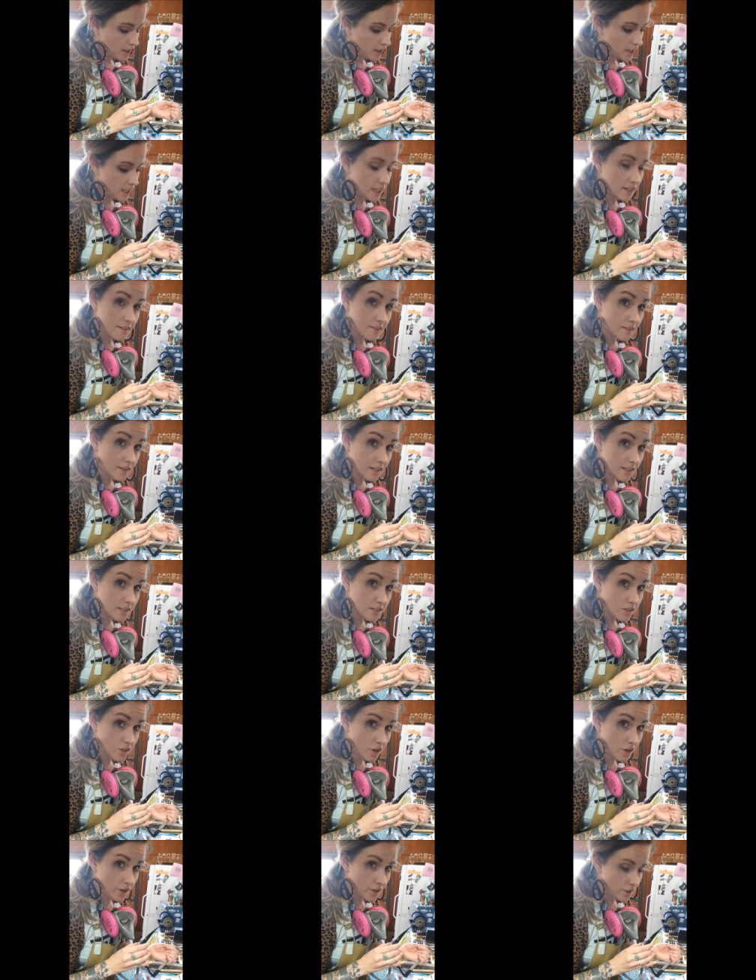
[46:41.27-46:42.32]
and these
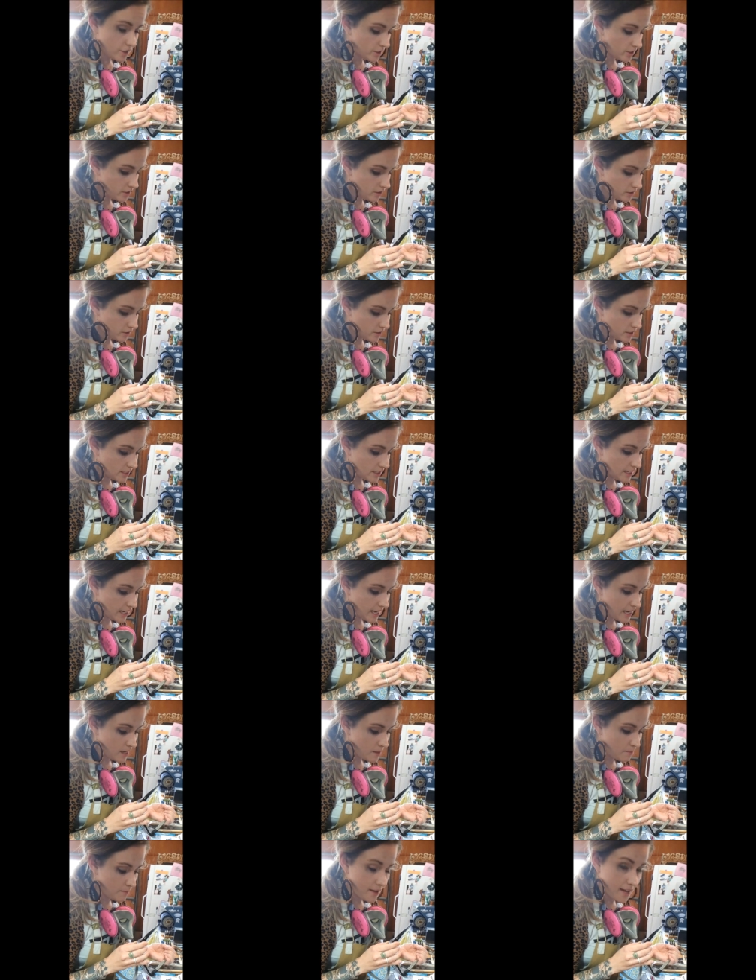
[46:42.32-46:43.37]
are the
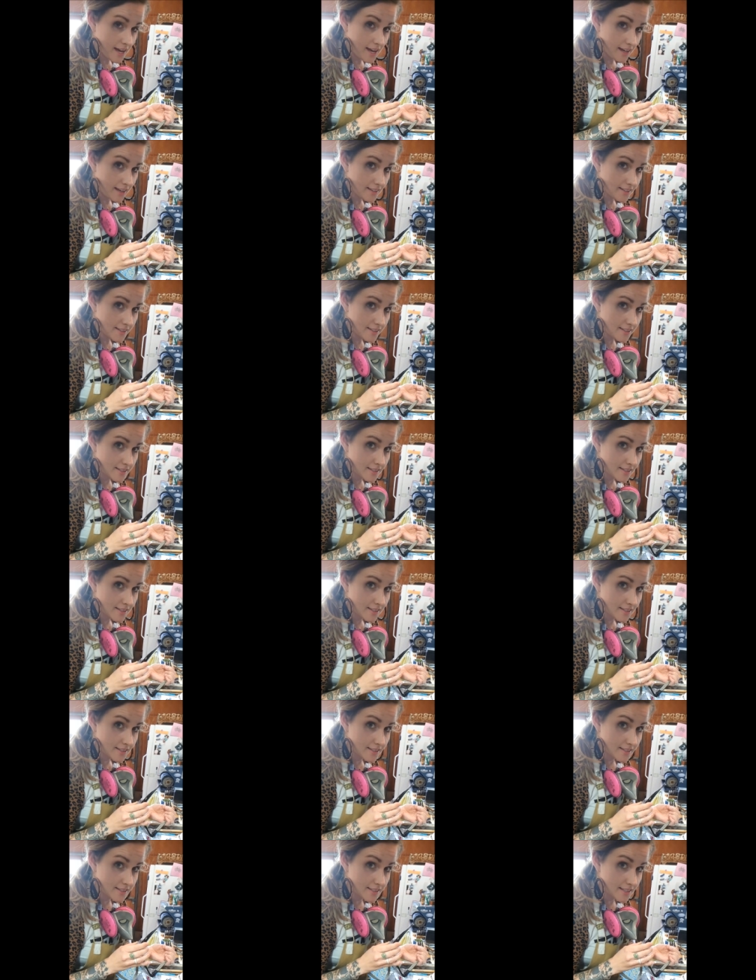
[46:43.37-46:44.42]

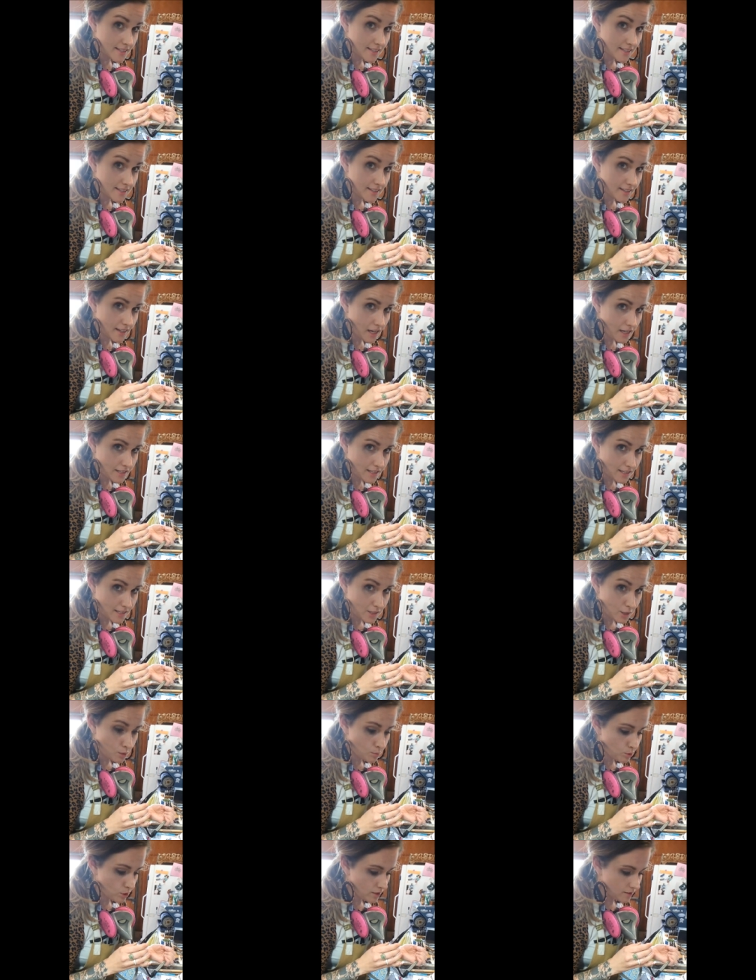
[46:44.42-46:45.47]
MSZ, as in
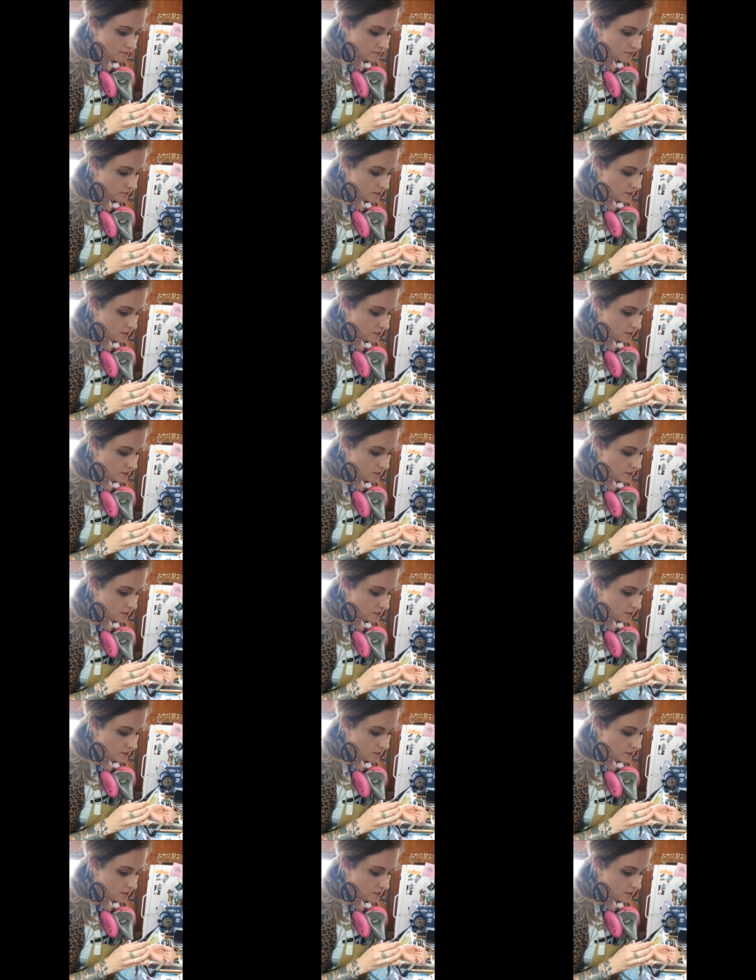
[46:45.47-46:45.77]
zebra,